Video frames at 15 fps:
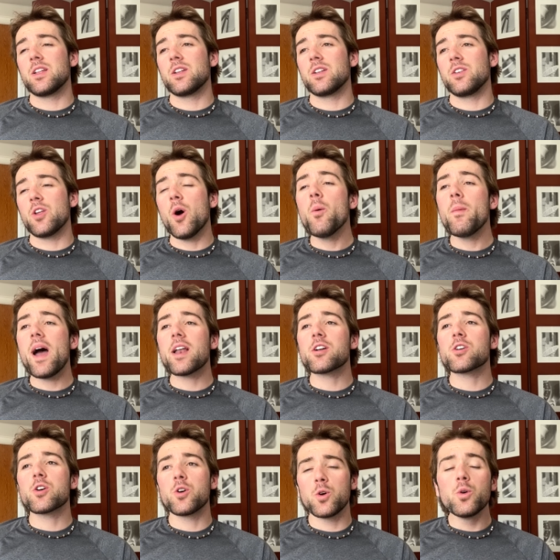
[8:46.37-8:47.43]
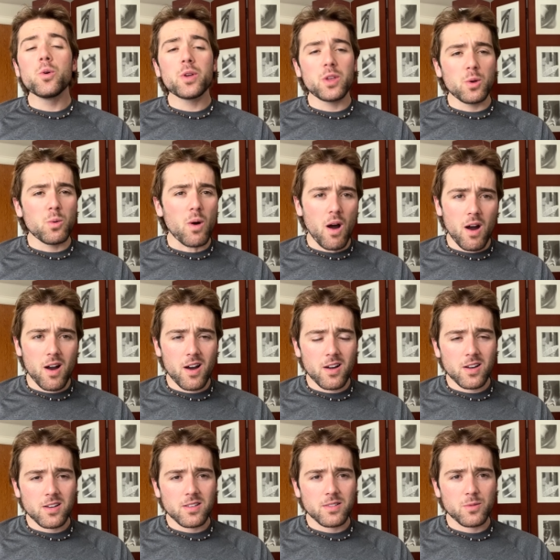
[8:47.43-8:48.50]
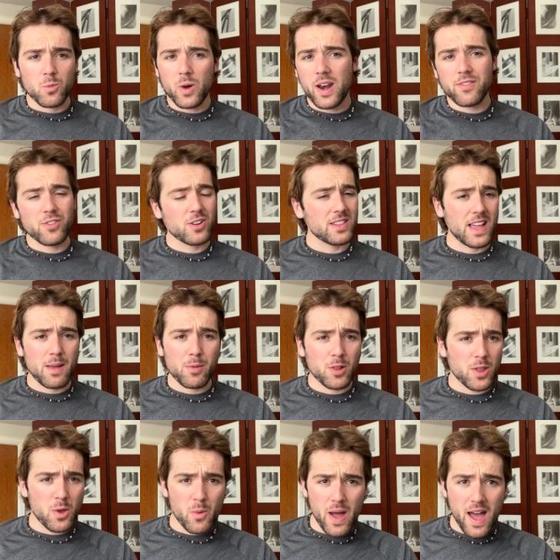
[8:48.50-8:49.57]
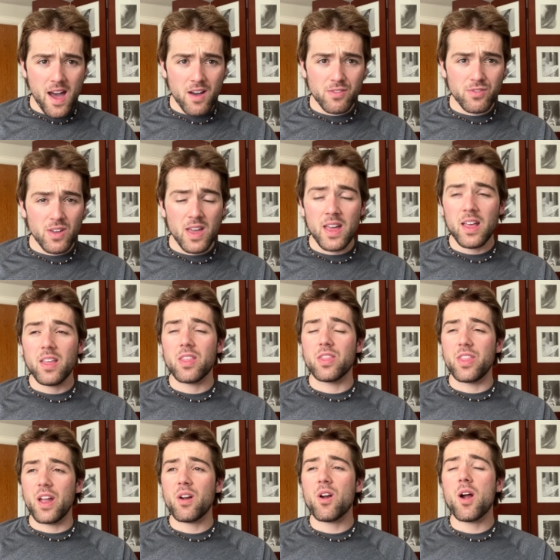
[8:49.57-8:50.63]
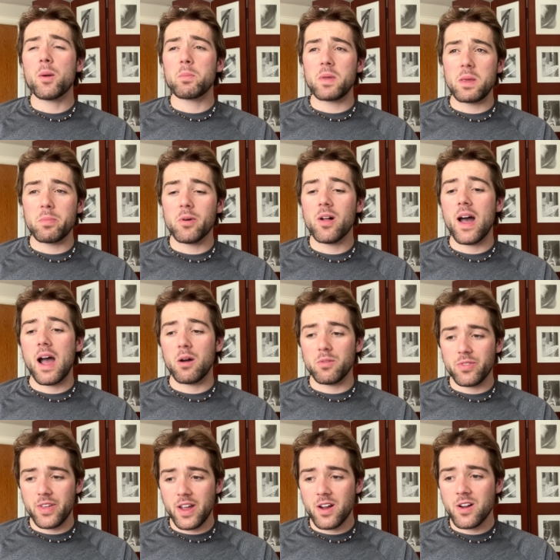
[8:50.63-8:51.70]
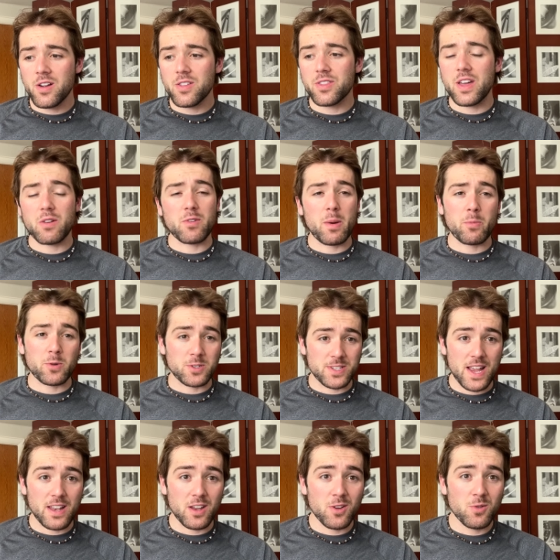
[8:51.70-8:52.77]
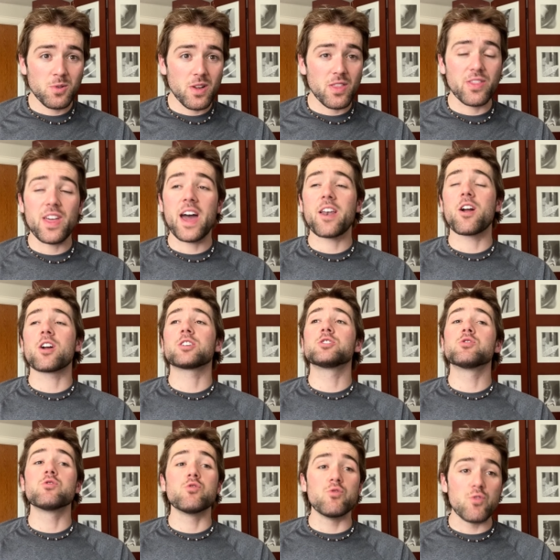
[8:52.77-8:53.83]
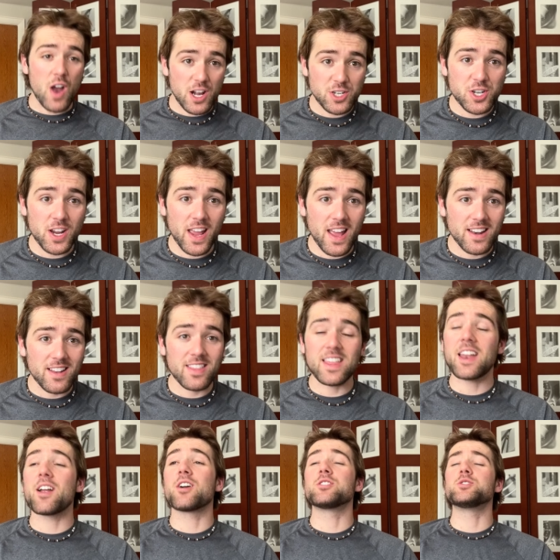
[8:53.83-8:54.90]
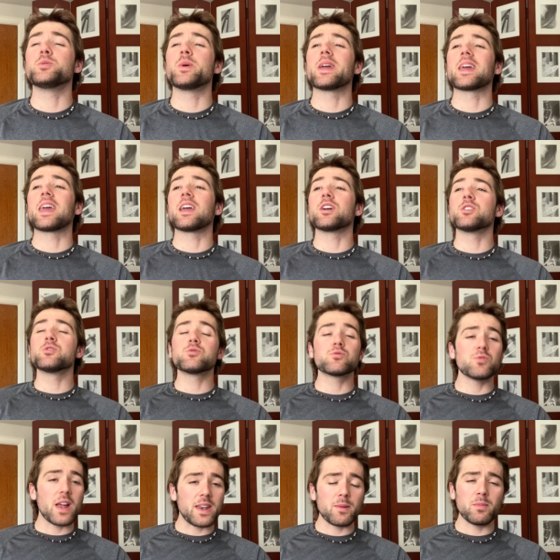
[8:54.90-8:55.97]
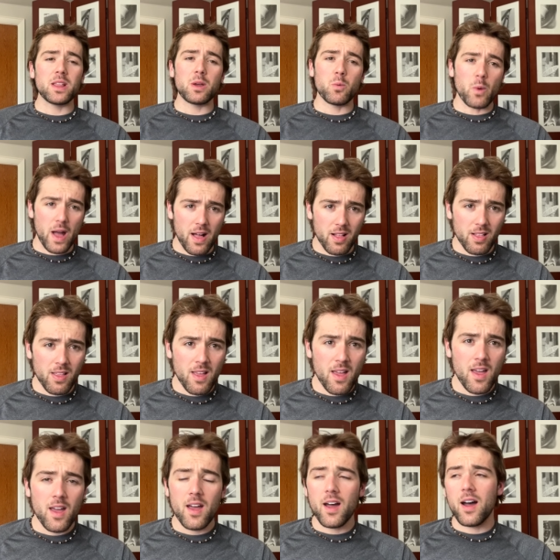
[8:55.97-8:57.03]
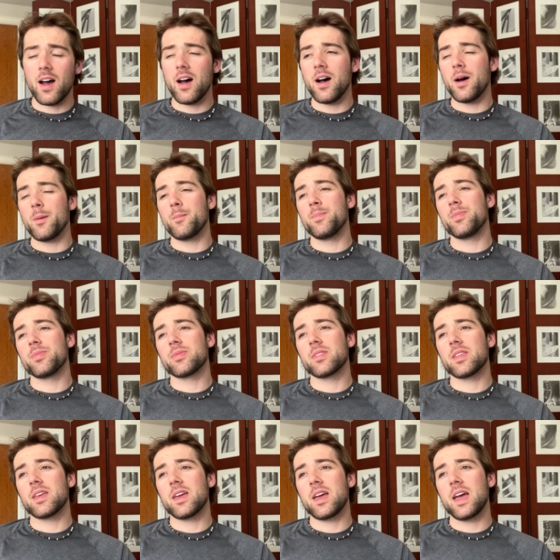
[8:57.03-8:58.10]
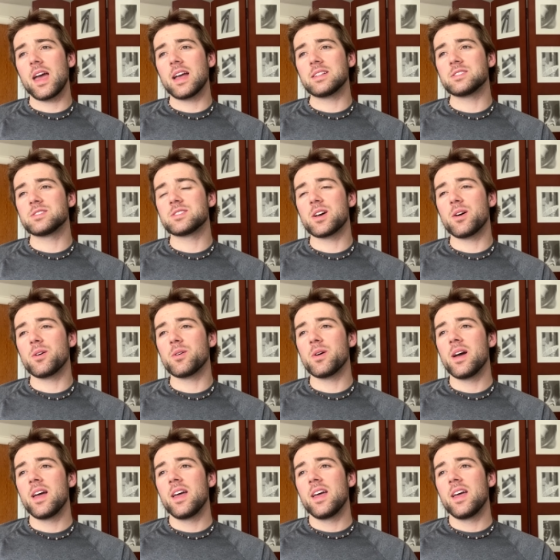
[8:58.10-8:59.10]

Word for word: no matter who you are, whatever label you have, there are people out there that represent you that are crushing it, that are doing incredibly well. Um, and so